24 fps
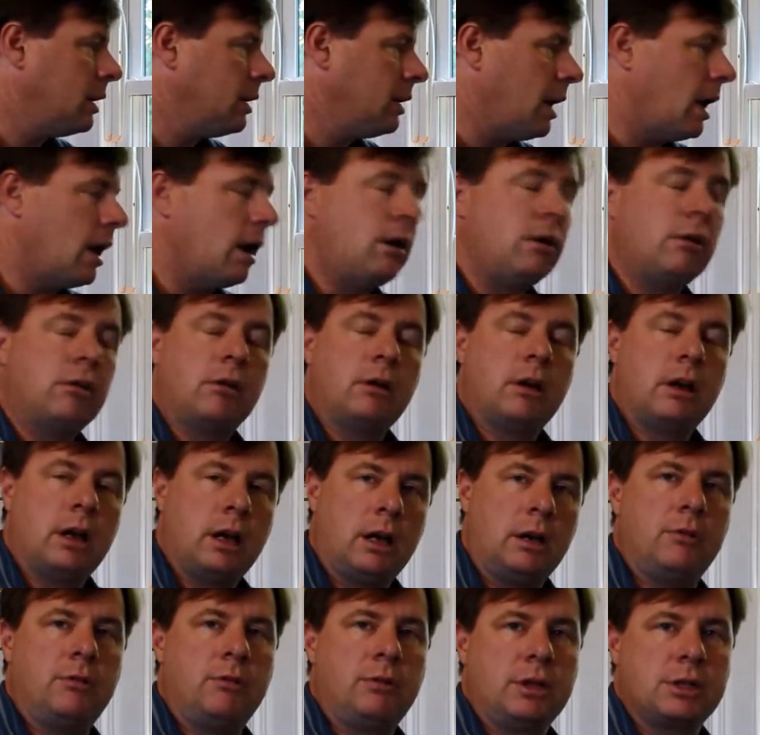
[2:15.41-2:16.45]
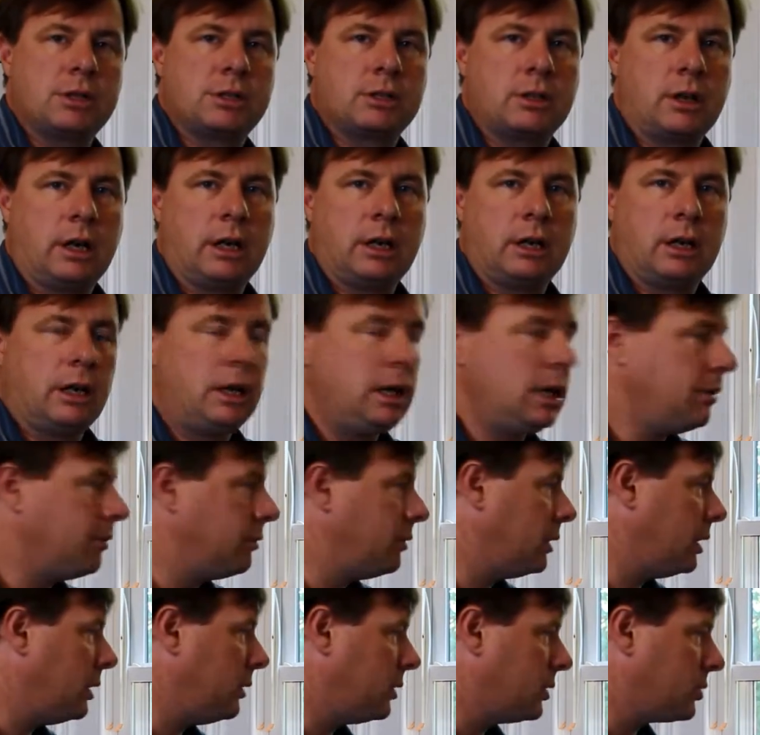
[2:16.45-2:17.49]
Now every site,
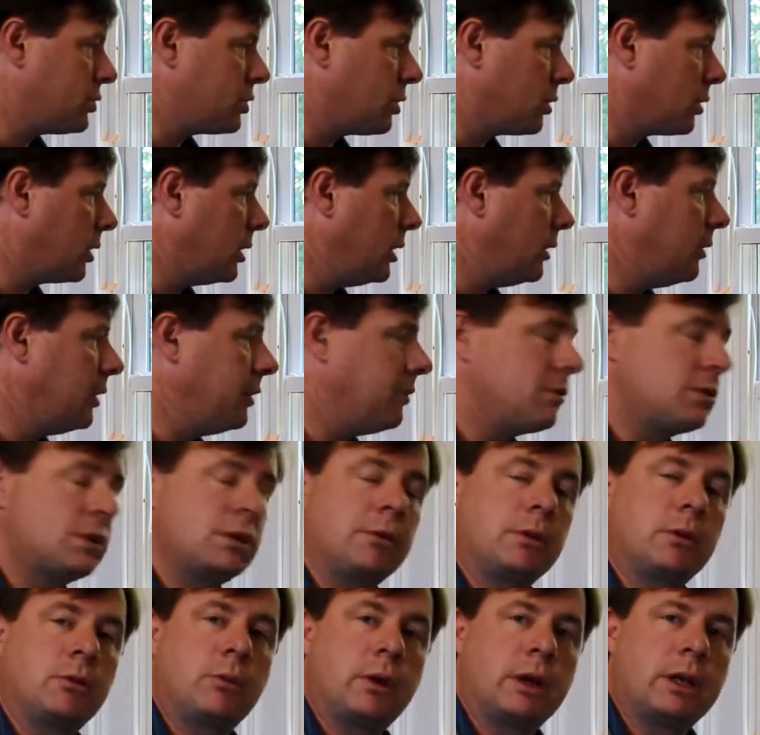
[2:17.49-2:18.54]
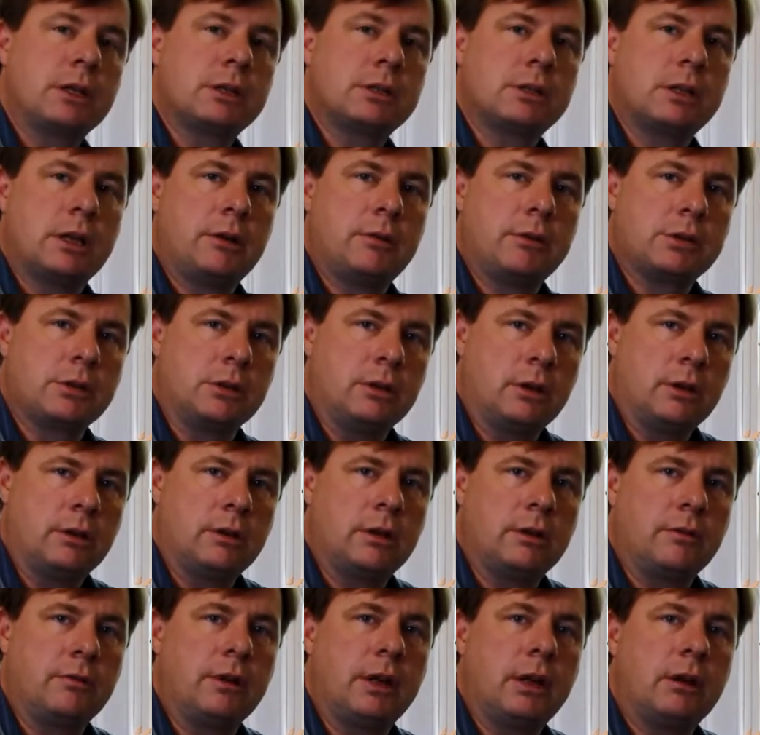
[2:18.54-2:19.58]
even in the Choco Union, some of the wettest areas on
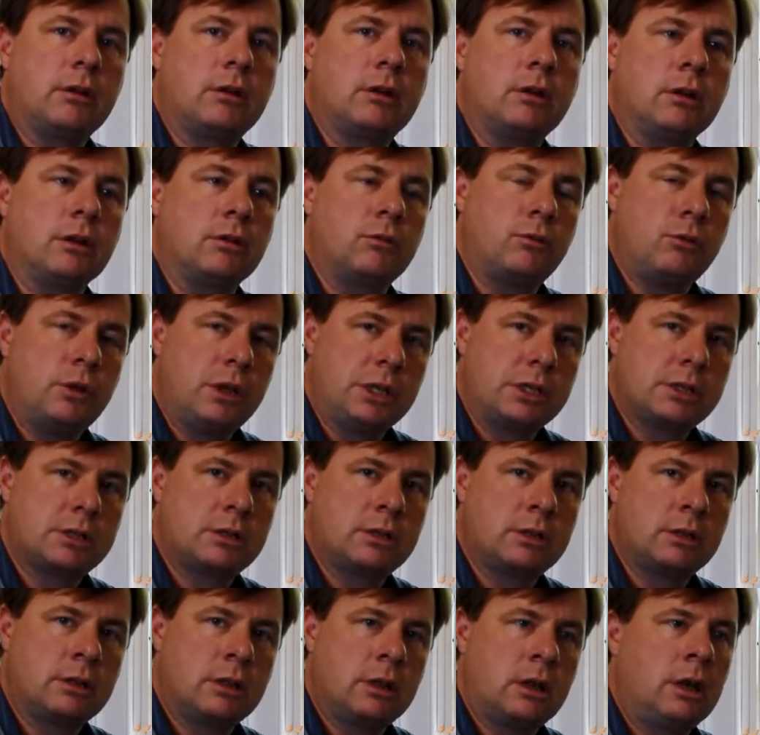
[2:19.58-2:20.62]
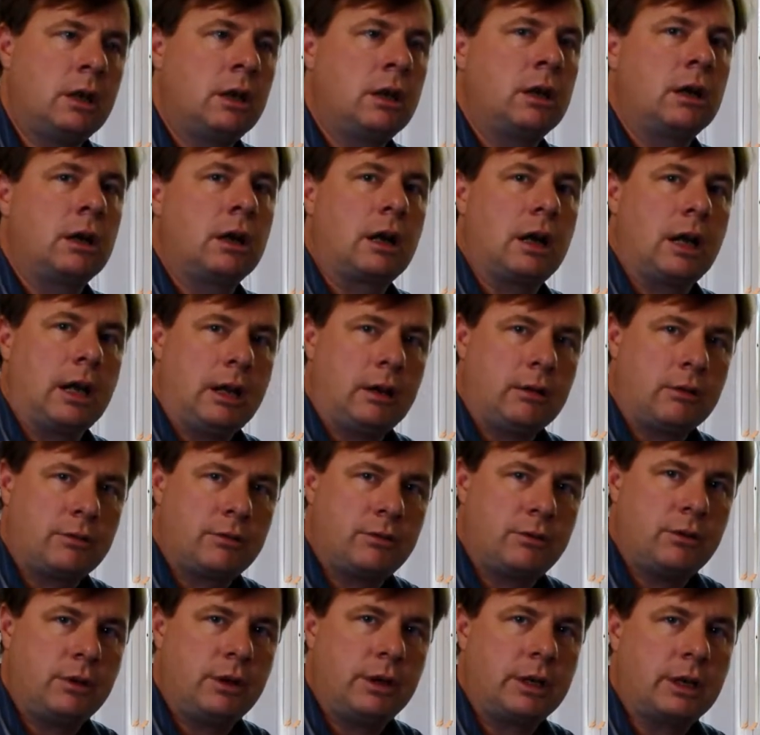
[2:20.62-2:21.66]
Earth, have now got recent
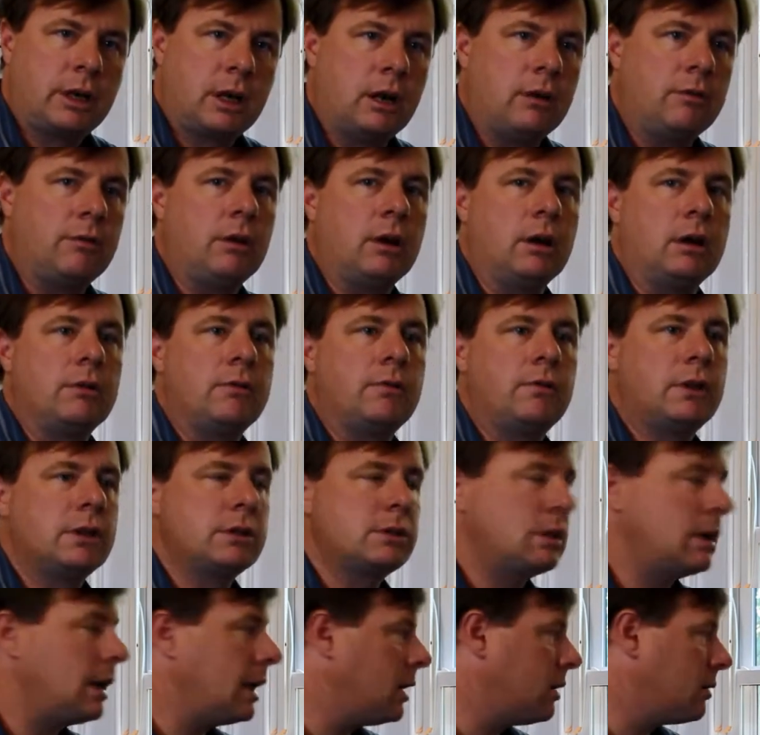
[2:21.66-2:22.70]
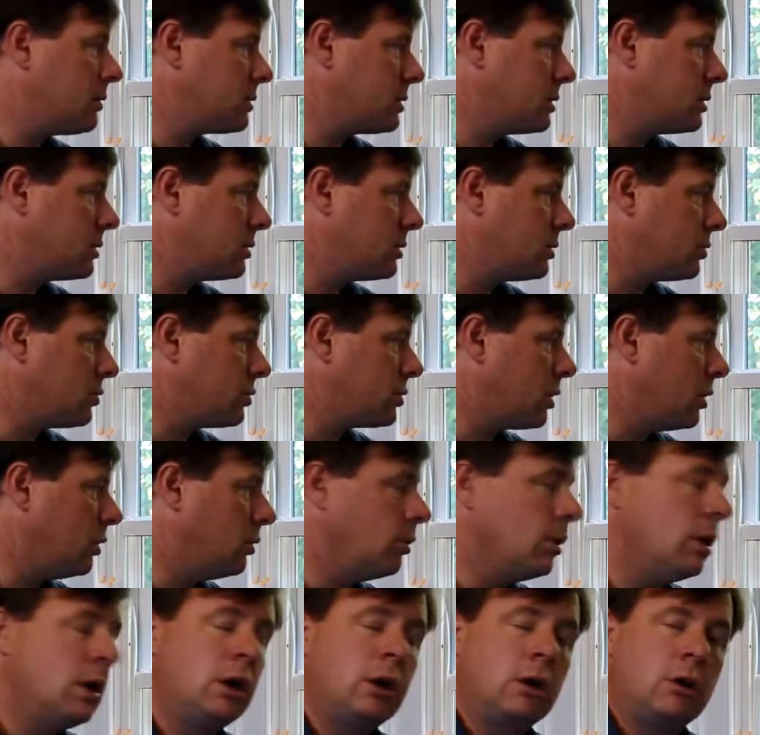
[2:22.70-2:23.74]
cloud-free cover. This allows us to
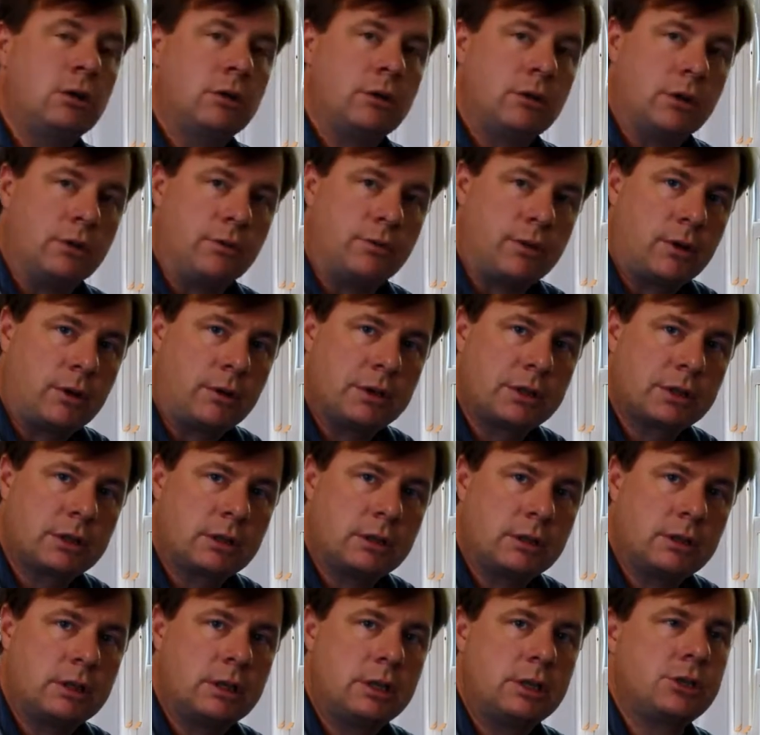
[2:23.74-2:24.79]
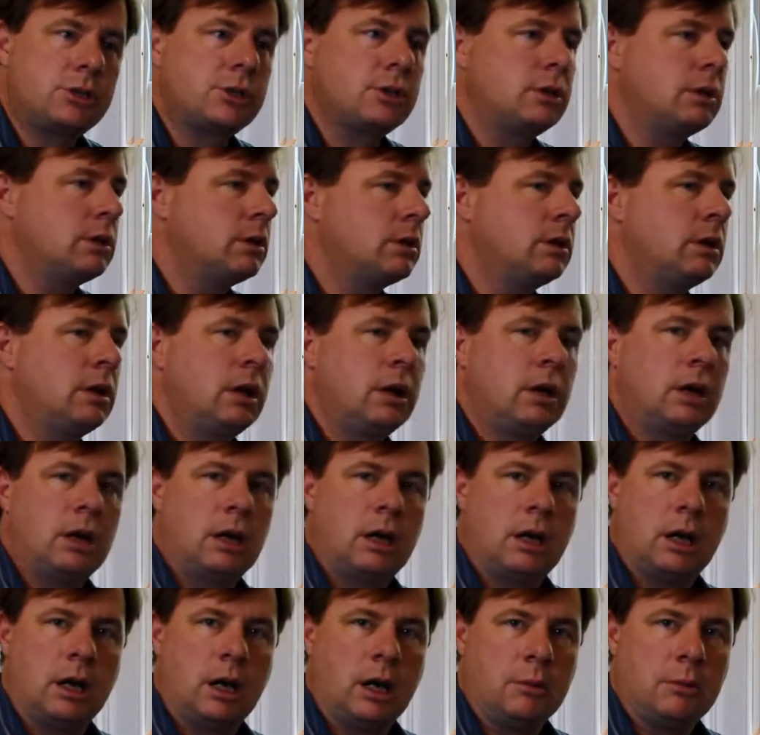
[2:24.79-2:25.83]
show the forest condition,
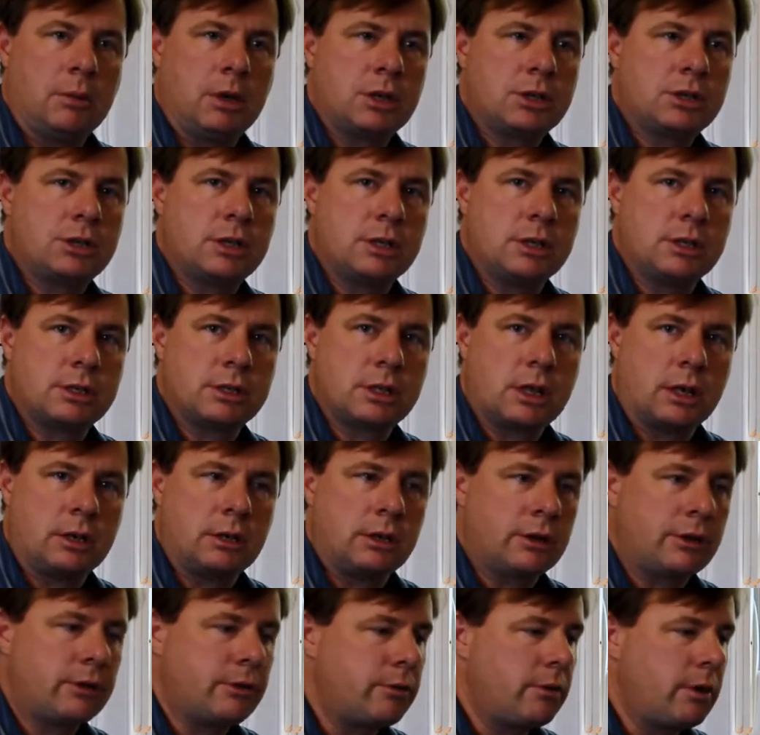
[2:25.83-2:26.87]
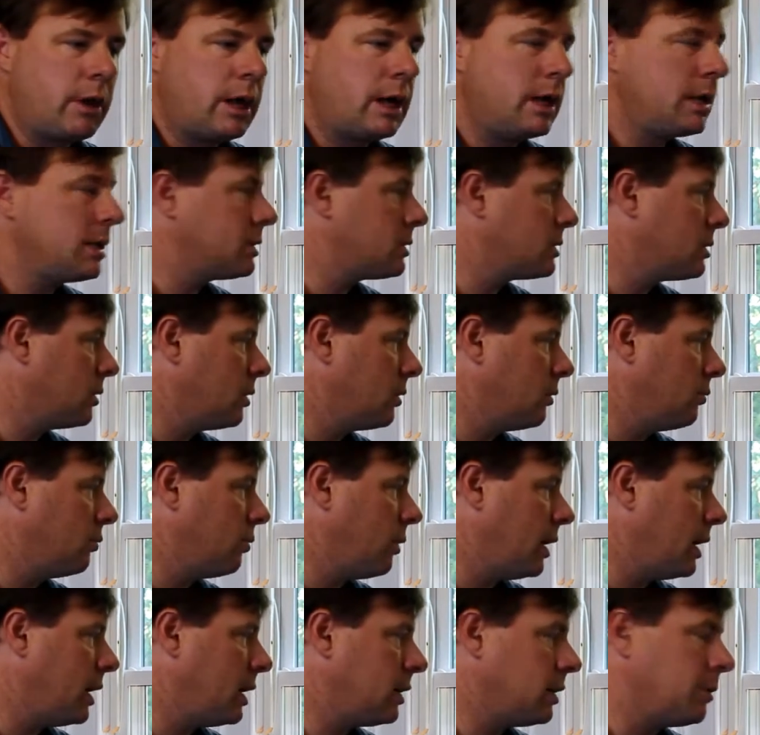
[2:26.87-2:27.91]
how much is under threat,
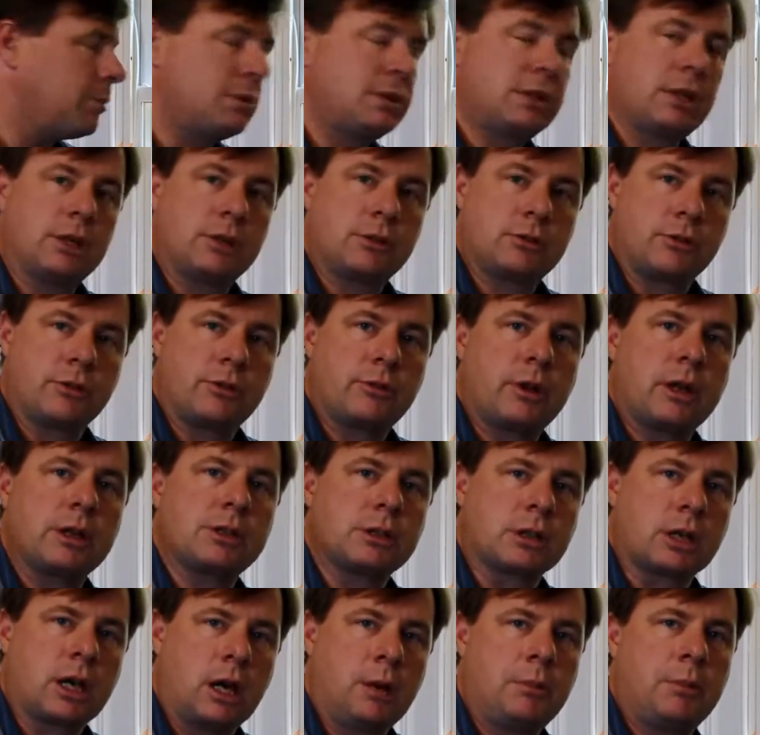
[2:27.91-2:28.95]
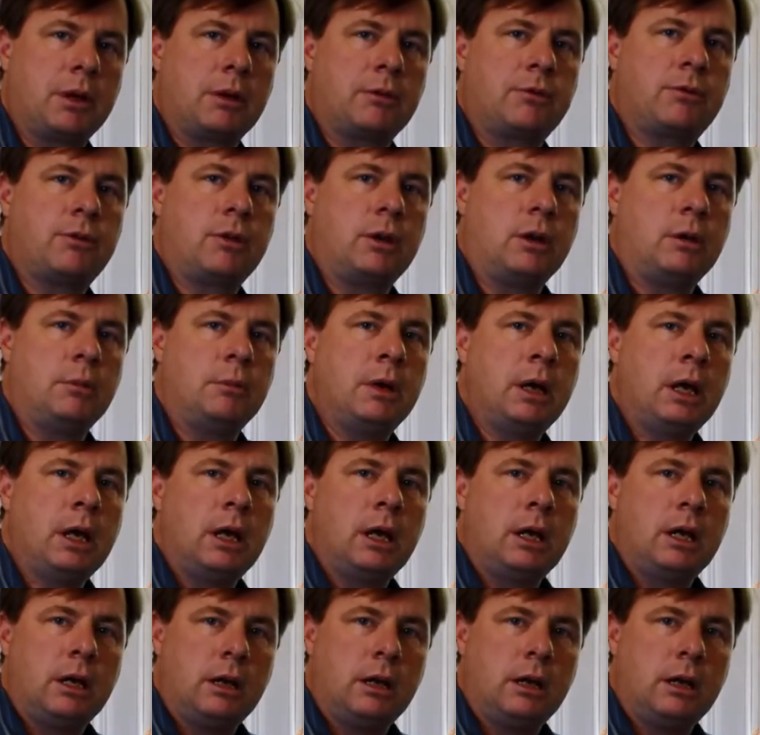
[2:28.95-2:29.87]
where the potential threats are coming from.